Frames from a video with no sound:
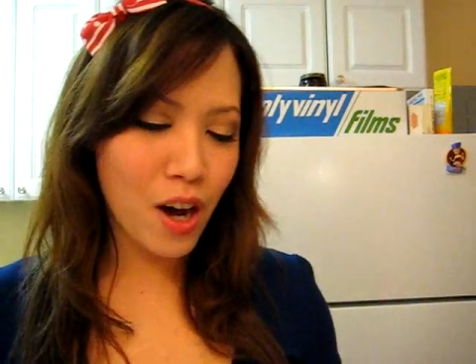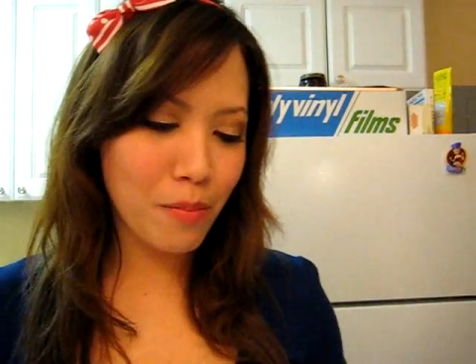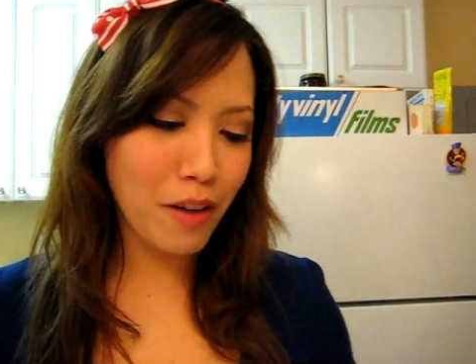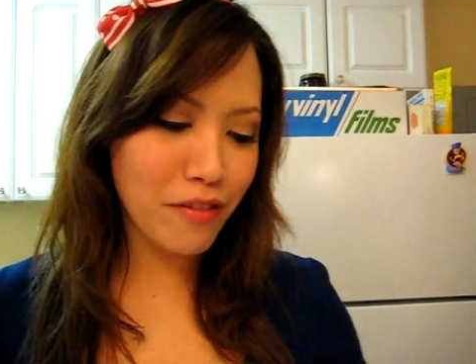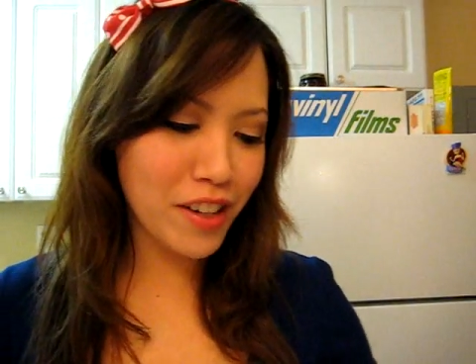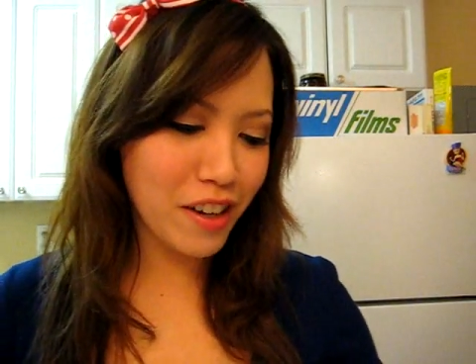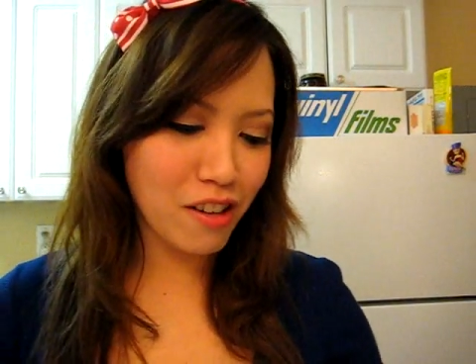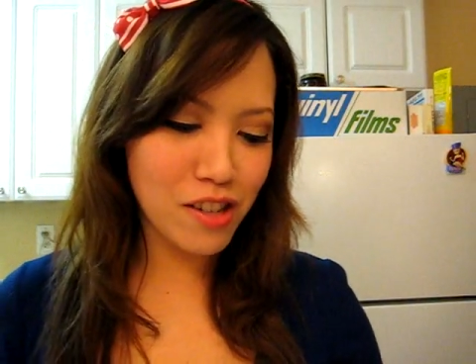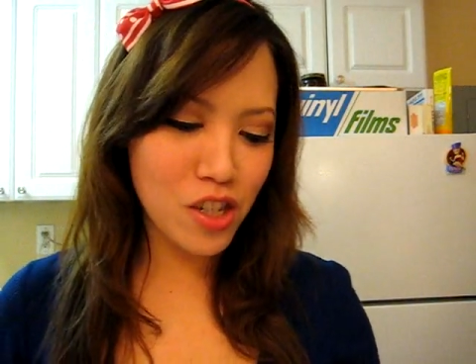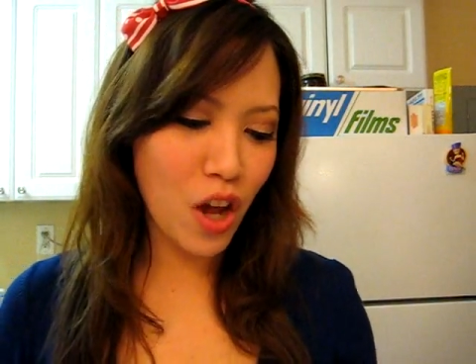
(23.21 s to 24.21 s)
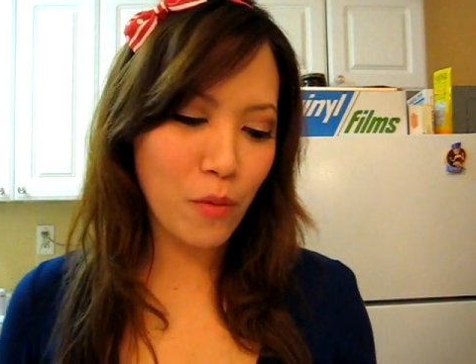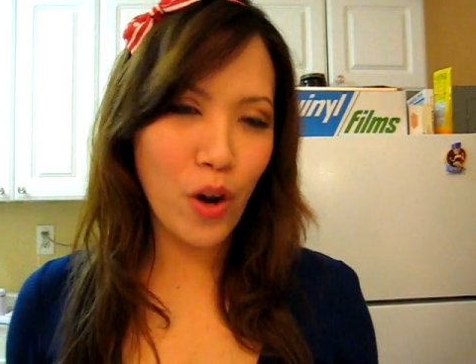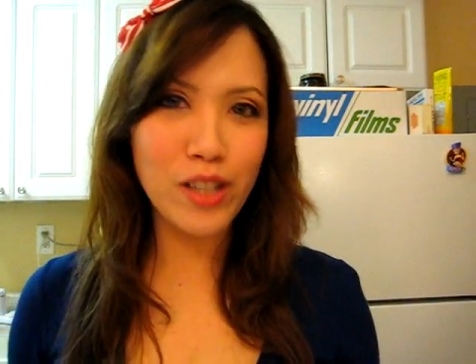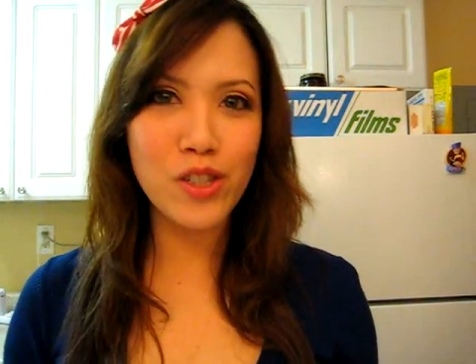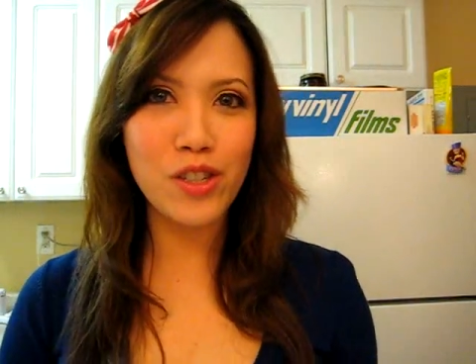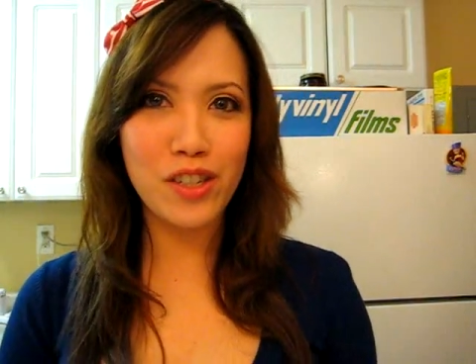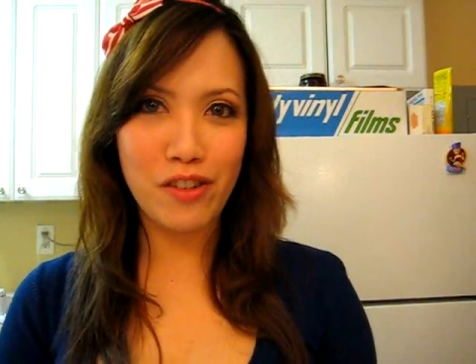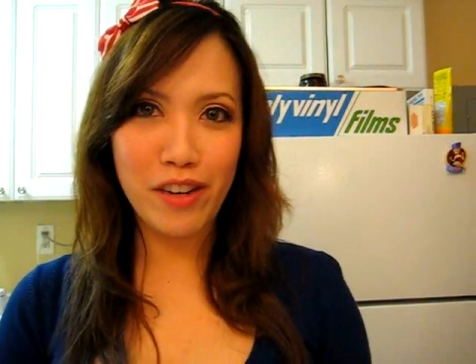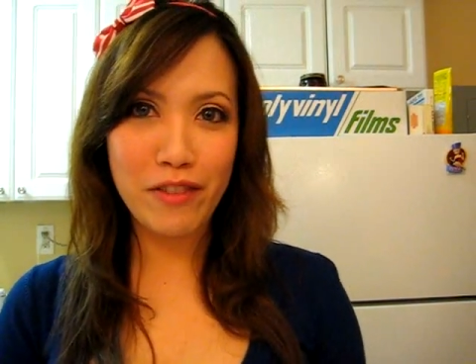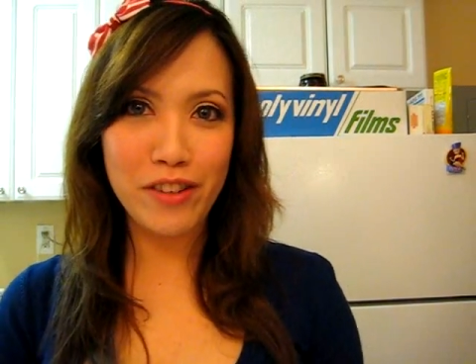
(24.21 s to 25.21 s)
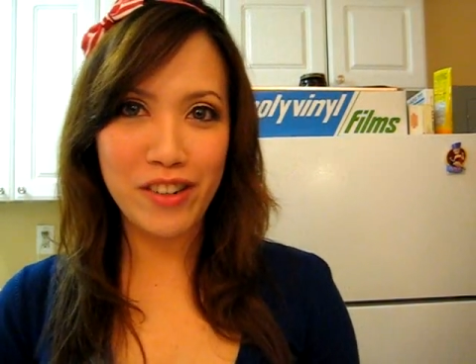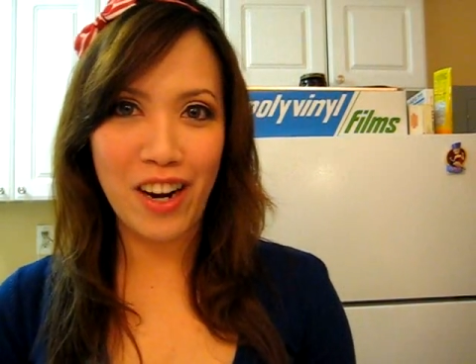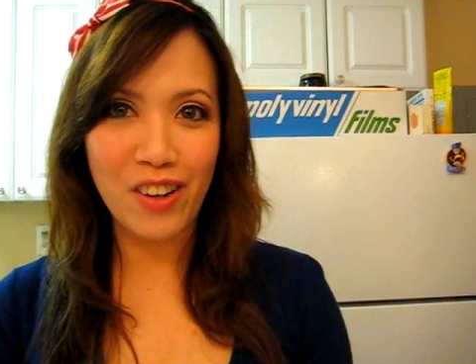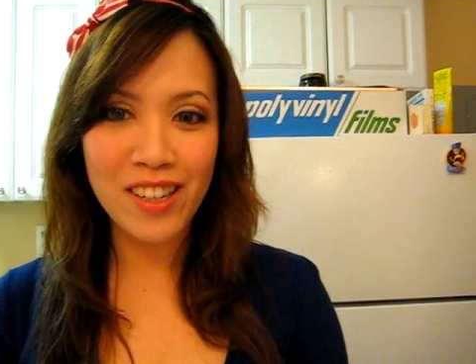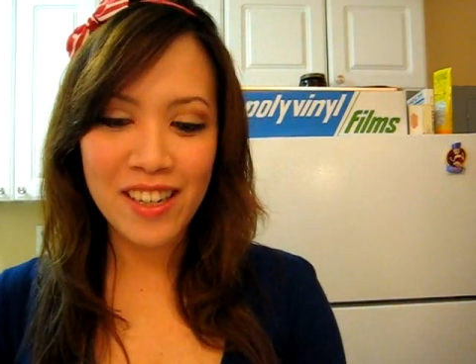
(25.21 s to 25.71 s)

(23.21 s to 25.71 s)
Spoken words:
on my video. So I'm going to do the review now.